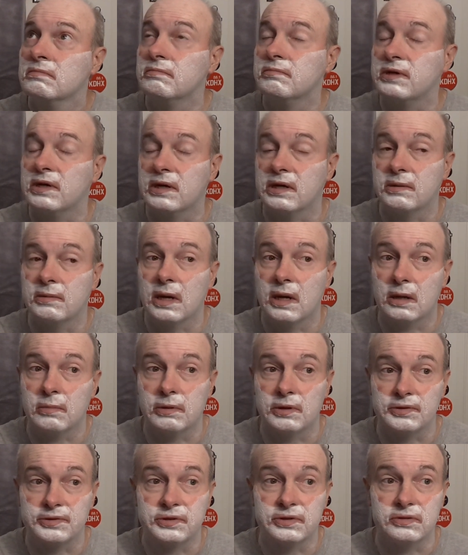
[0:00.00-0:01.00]
be
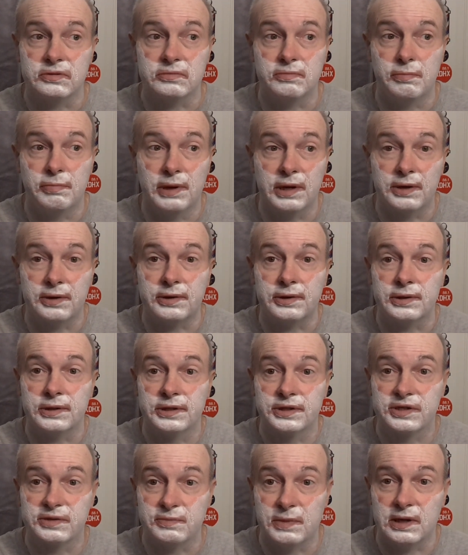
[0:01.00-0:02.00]
able to better
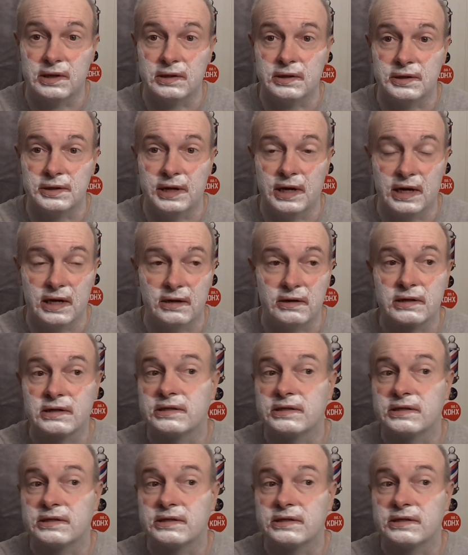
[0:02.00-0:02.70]
smell now